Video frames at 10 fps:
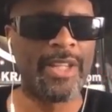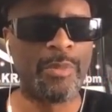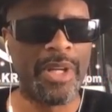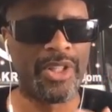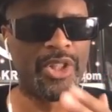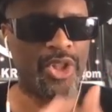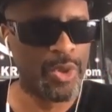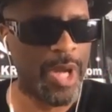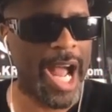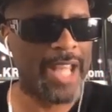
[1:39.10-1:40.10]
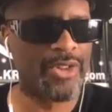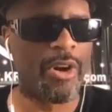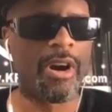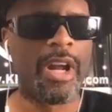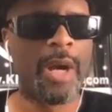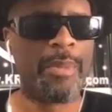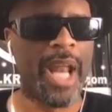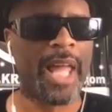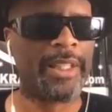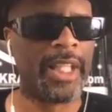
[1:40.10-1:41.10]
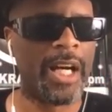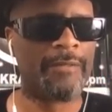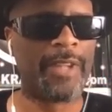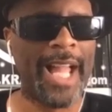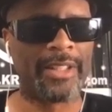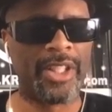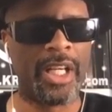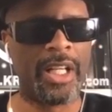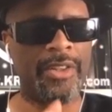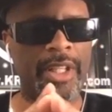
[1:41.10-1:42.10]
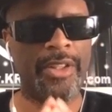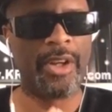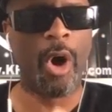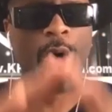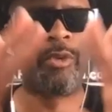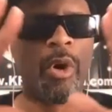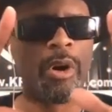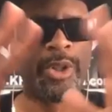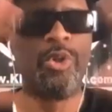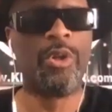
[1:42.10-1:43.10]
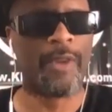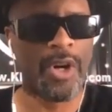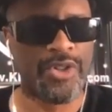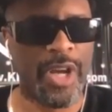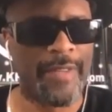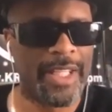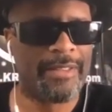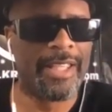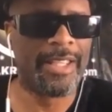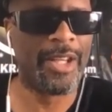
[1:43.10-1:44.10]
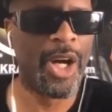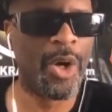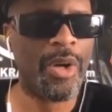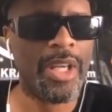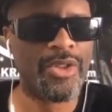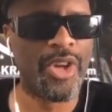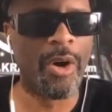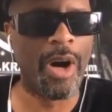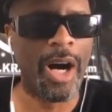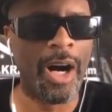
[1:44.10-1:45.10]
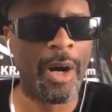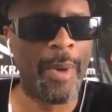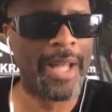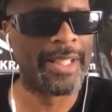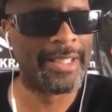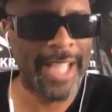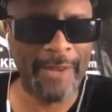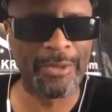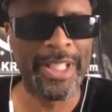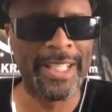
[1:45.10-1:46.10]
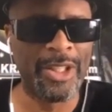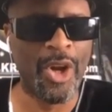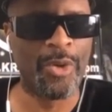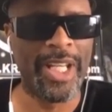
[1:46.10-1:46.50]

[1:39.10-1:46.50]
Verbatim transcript: much as you guys are, but I love like the the the overall universe of it you know. So um, I could definitely, you know, get